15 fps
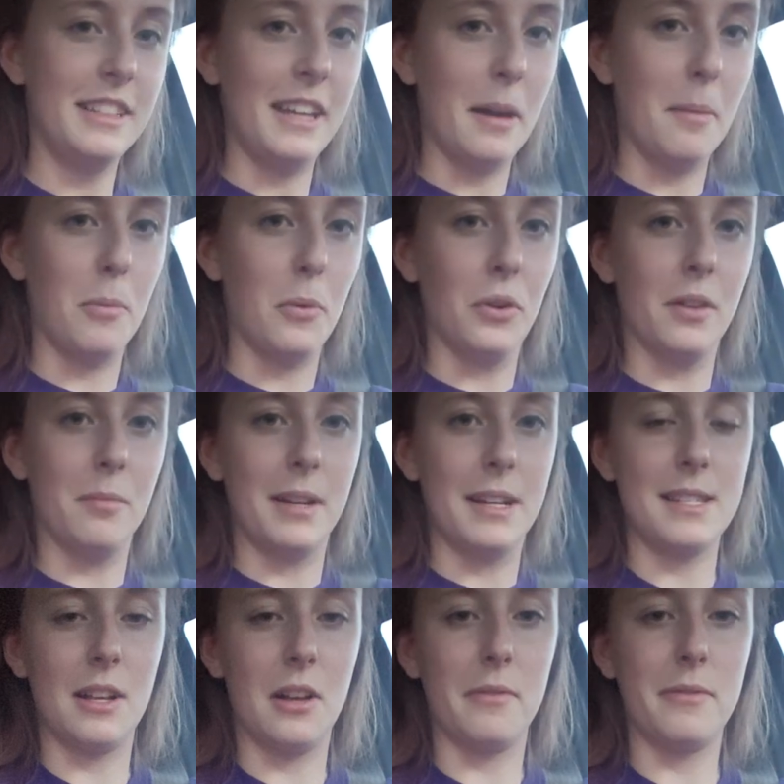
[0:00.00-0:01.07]
get bored of
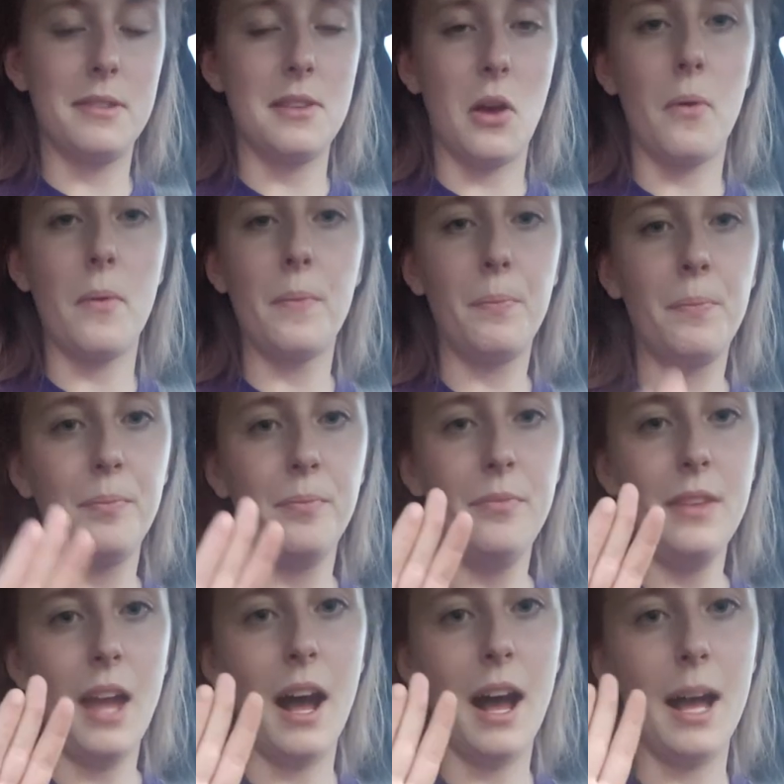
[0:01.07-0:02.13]
myself. So
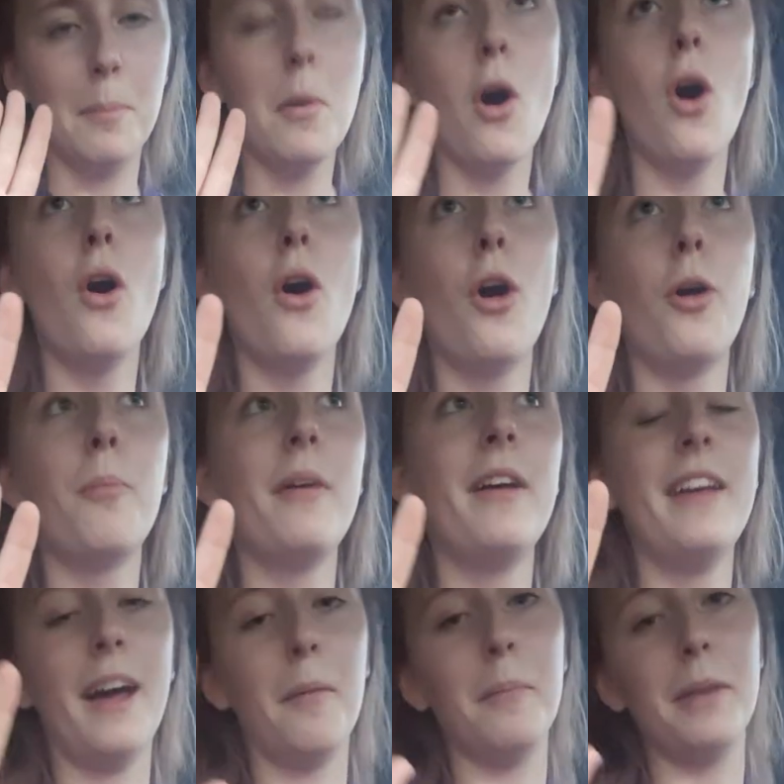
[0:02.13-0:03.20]
I'm home.
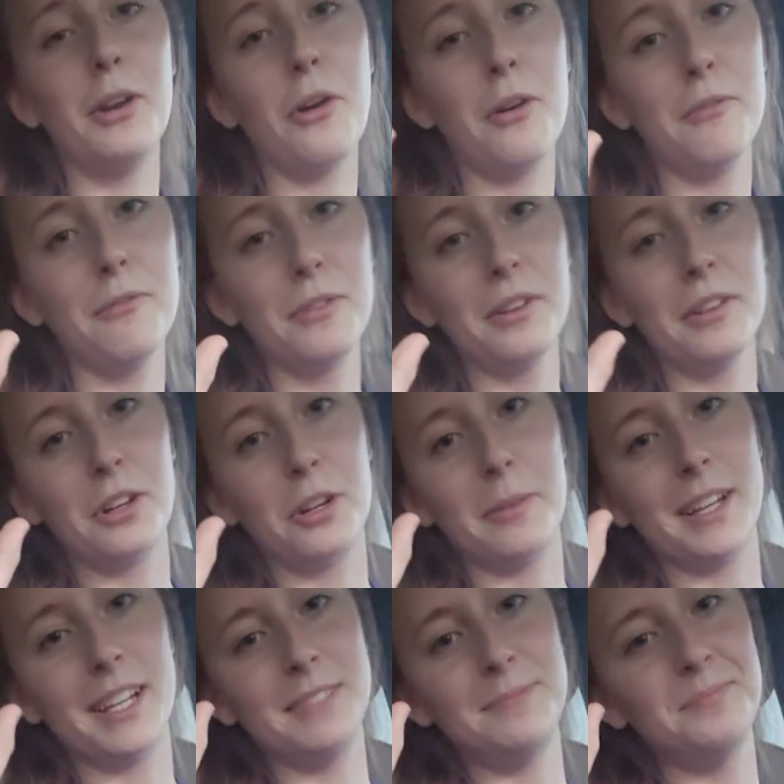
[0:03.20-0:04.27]
I've been home for a little
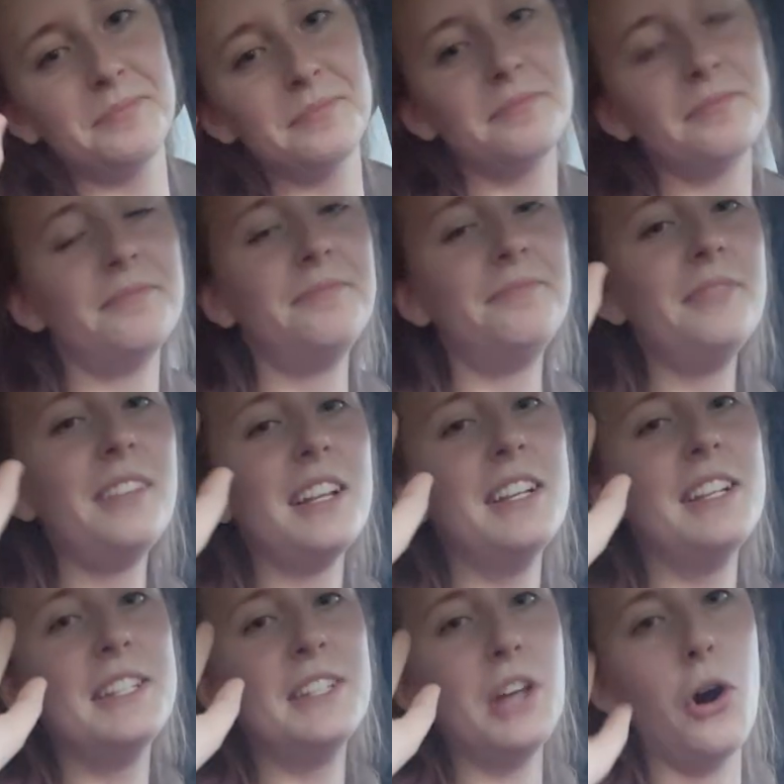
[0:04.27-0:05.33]
bit,
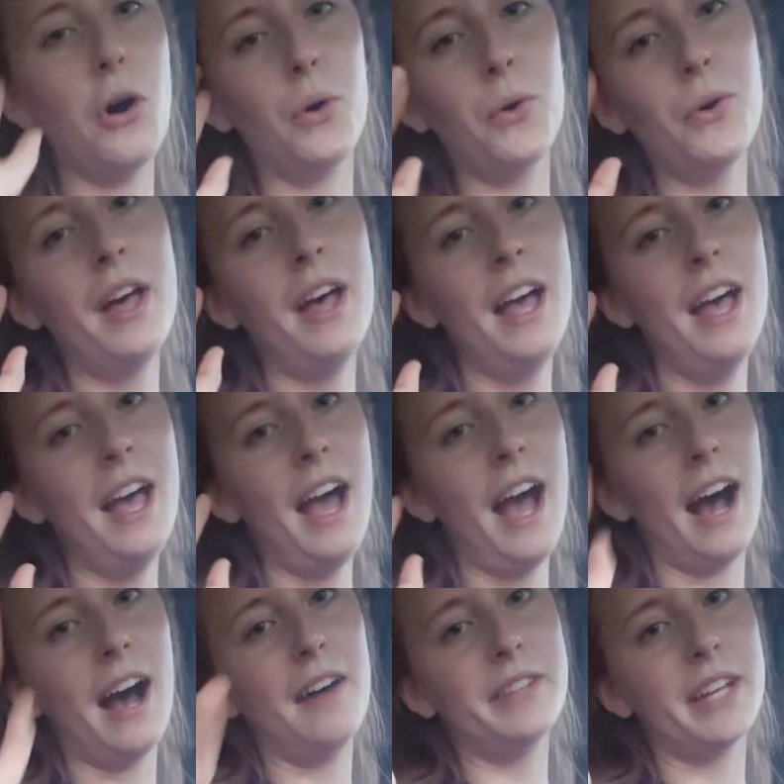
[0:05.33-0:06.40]
so
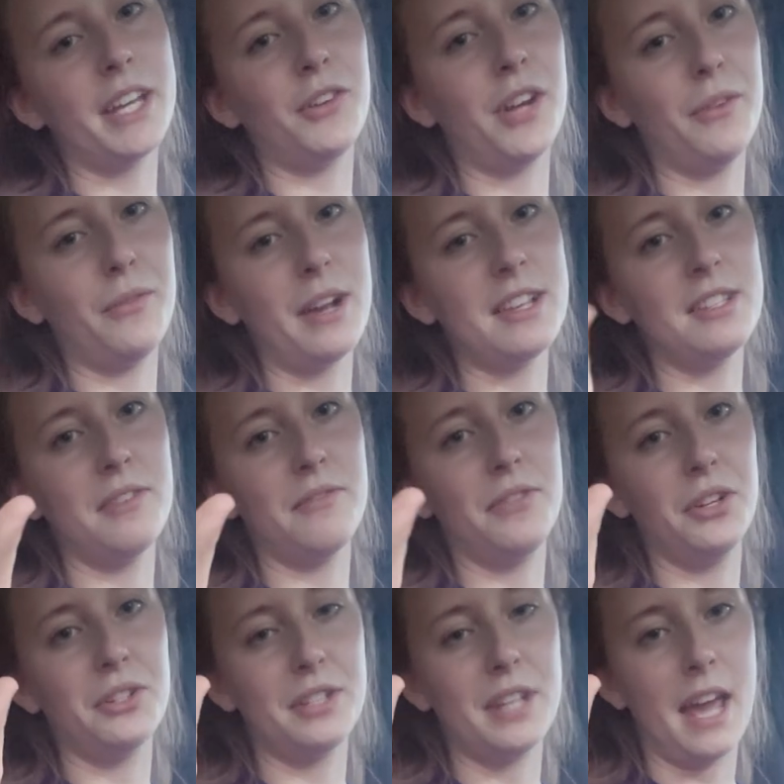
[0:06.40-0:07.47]
have a great rest of
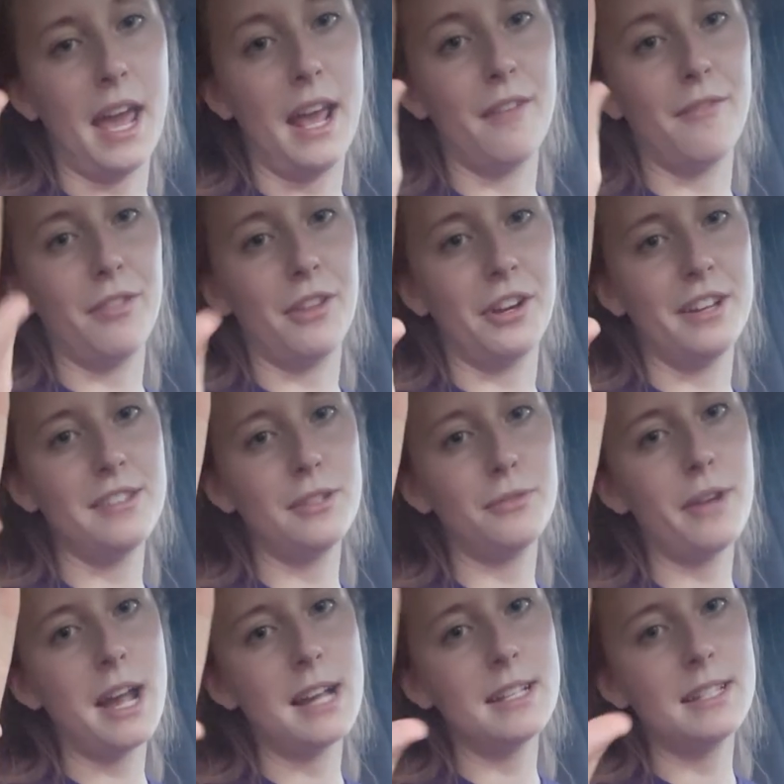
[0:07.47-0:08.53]
your day if there is a
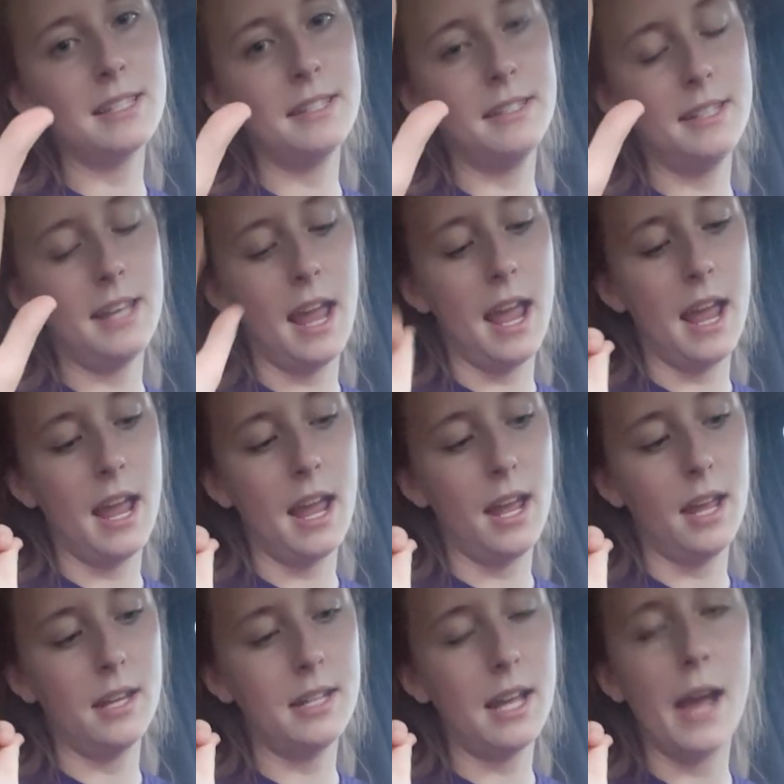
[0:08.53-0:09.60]
rest,
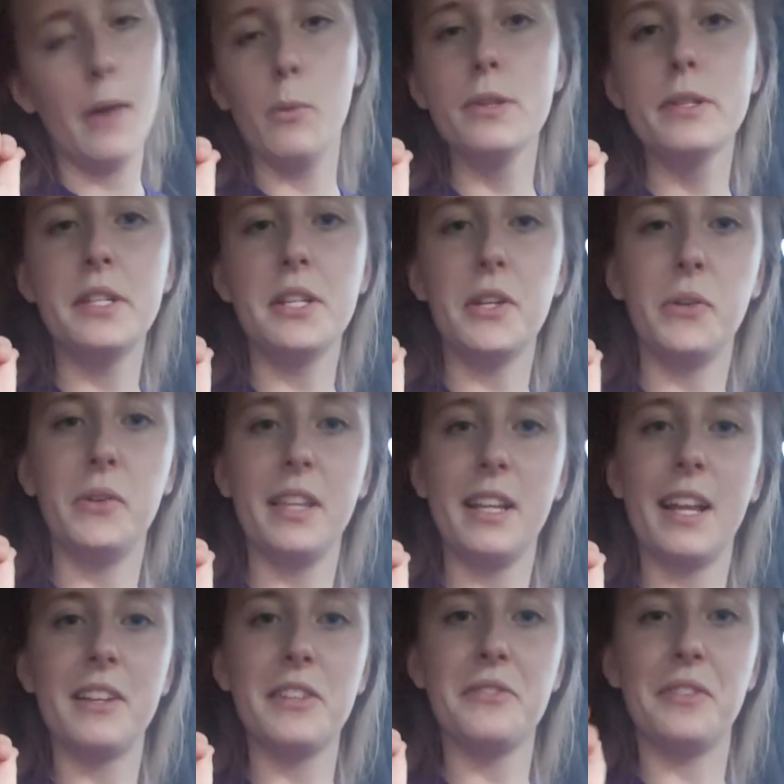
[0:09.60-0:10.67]
and I will see you in the
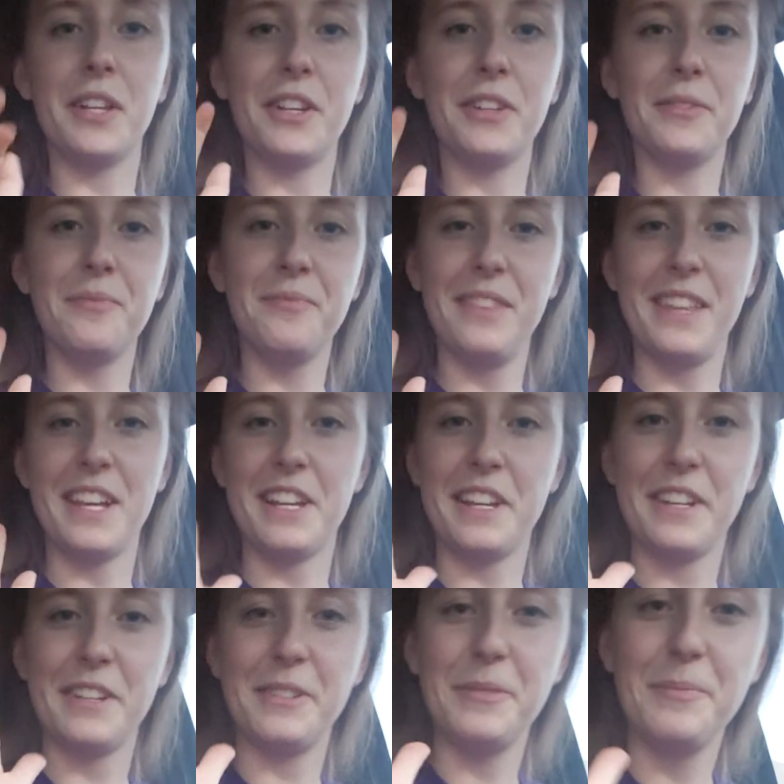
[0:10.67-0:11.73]
next video. Thank
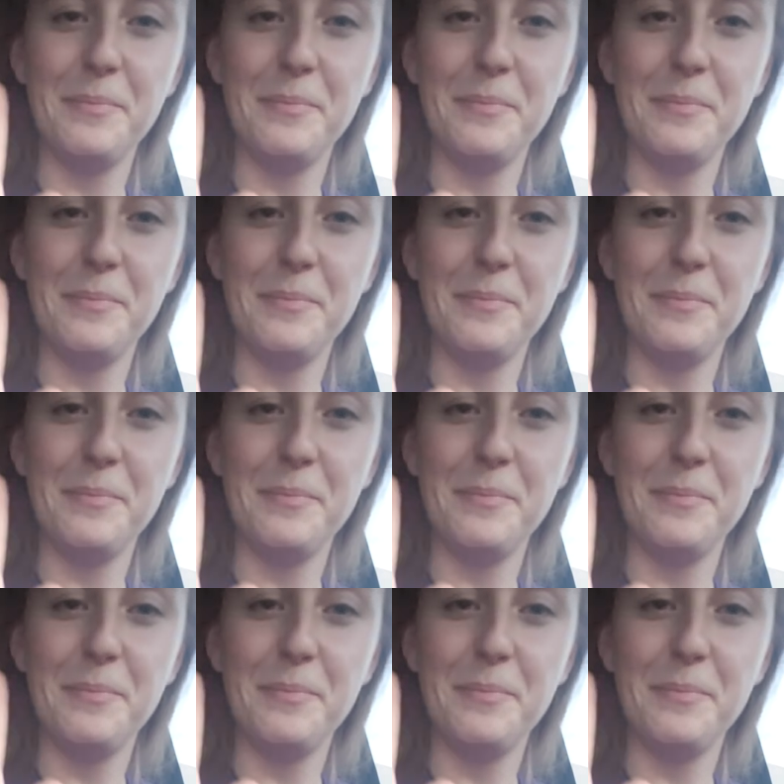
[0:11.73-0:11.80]
you.